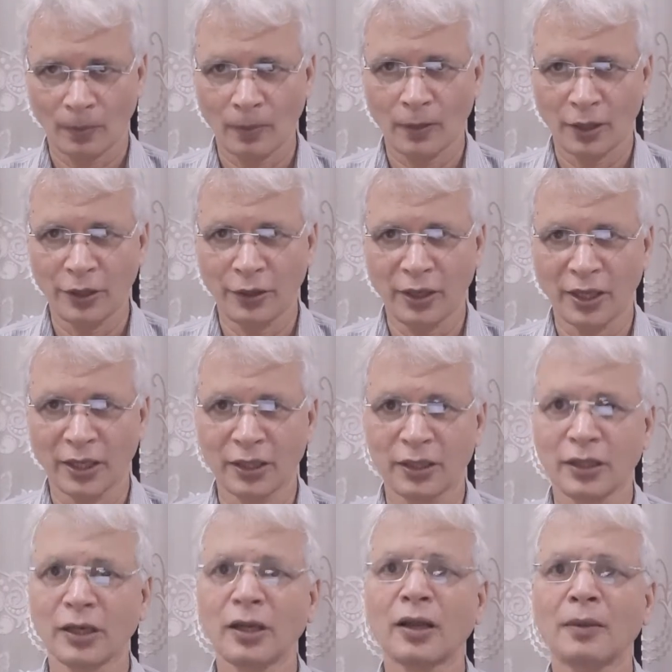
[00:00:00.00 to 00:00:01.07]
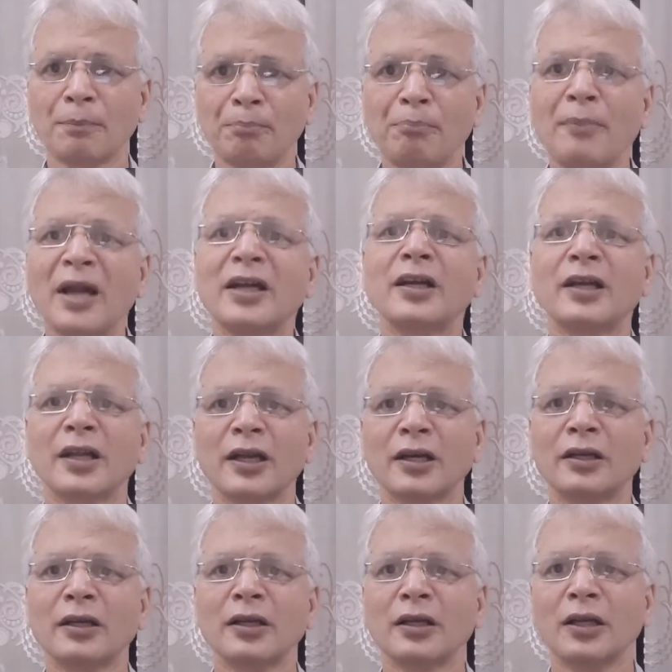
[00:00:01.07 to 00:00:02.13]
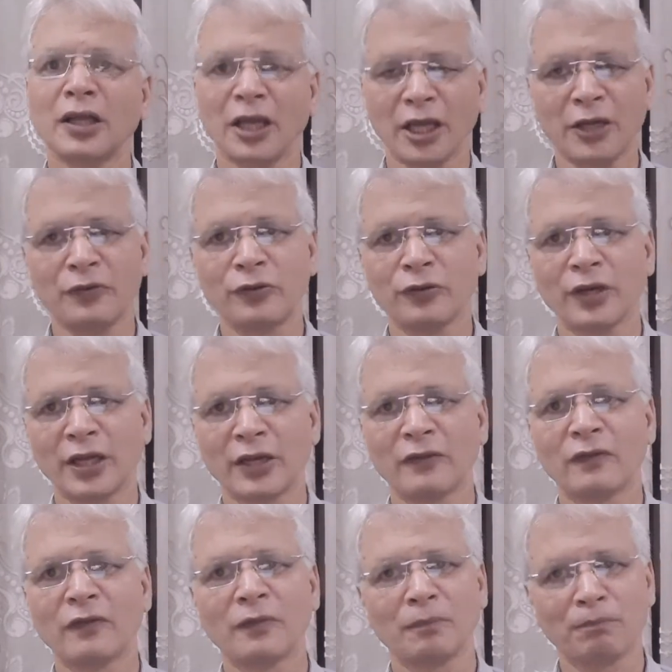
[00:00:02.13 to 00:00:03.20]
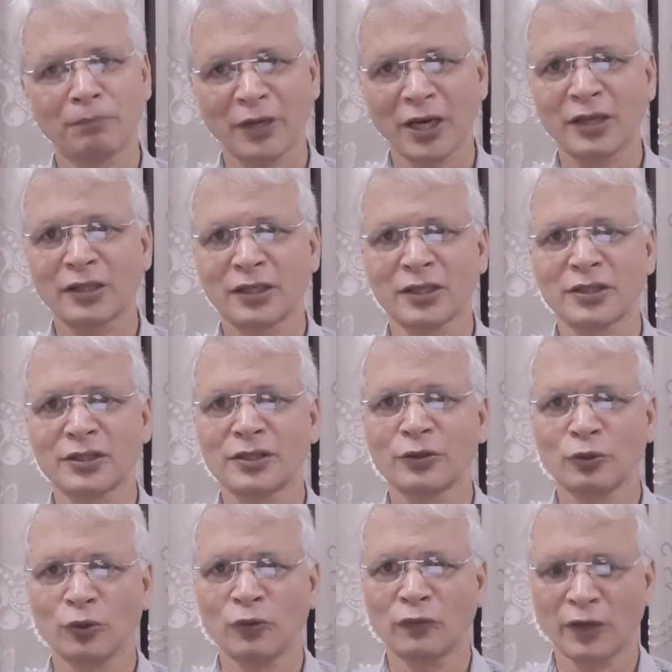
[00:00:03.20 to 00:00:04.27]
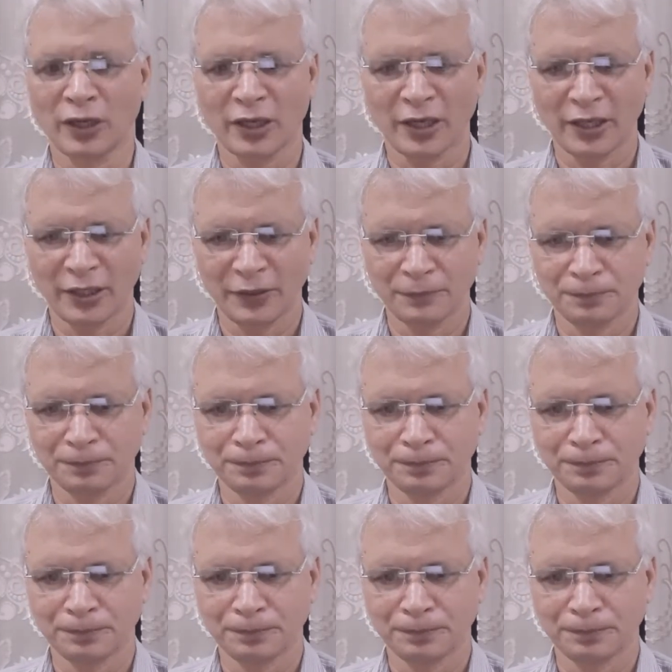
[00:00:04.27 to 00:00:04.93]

you can meditate if you have practice over time.